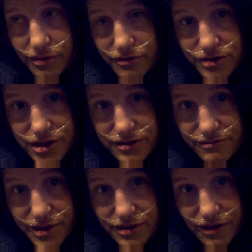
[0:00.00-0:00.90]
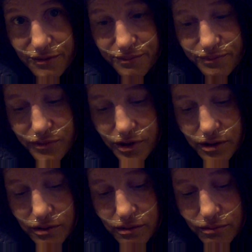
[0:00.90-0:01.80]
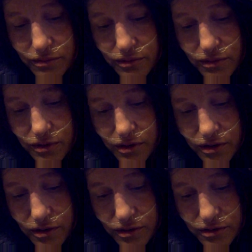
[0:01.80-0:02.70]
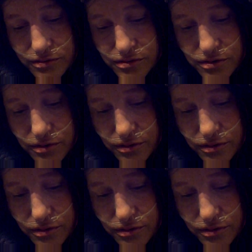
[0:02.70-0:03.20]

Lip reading: stress big time. And